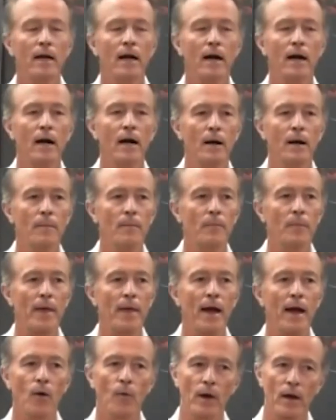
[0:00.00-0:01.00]

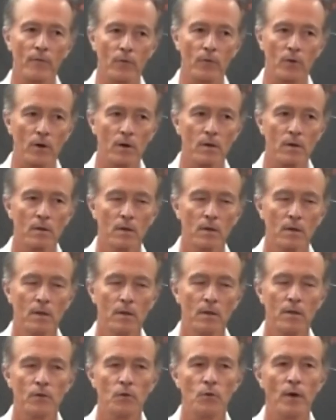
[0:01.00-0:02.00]
However,
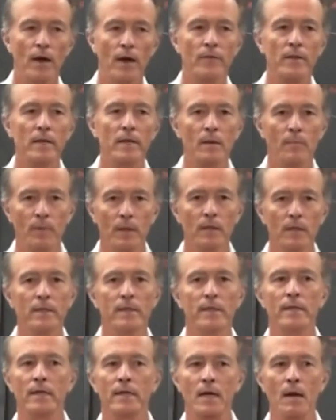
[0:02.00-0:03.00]
you have the
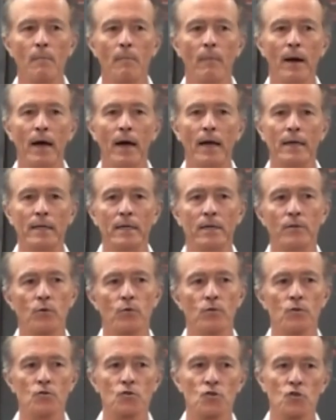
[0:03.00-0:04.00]
ability to combine either
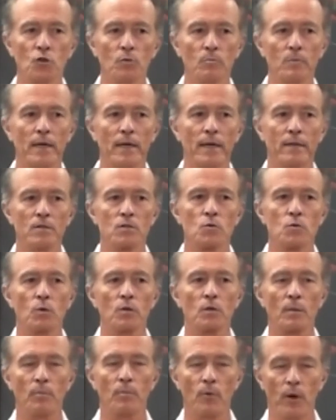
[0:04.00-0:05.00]
the zoom lens
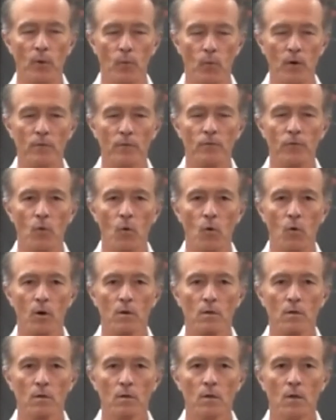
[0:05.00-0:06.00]
with the
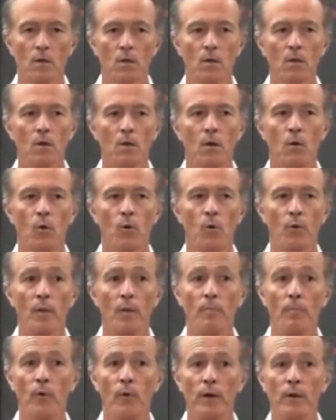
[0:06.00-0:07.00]
0.14 or the
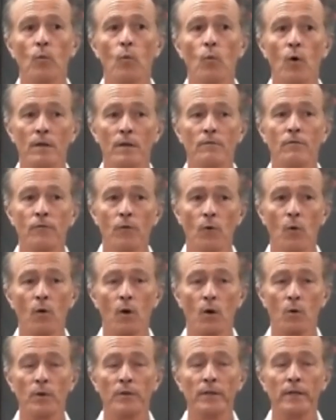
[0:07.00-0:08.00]

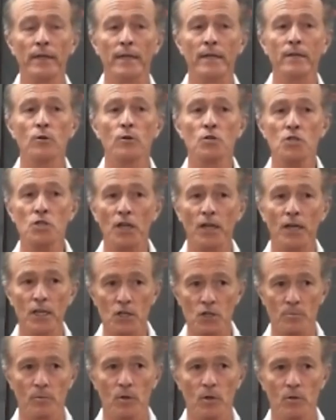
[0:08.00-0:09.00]
0.14 with an
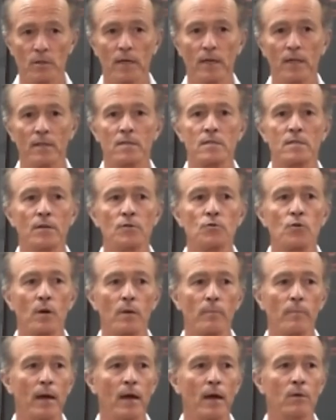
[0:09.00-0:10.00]
interchangeable
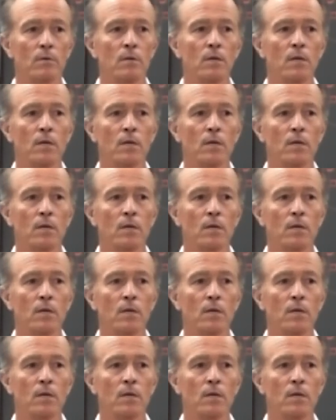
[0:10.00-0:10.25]
telecentric mount.